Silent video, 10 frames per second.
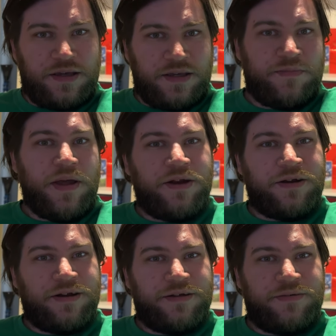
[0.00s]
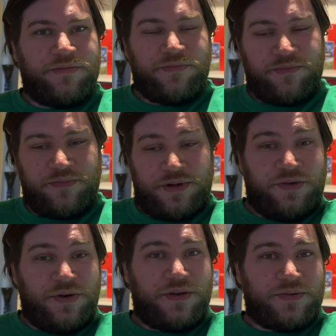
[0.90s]
is better. But
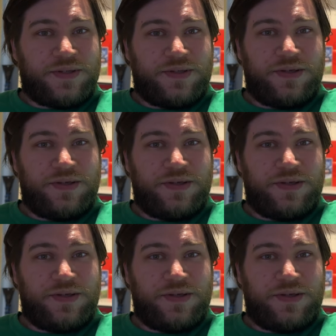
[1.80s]
who knows?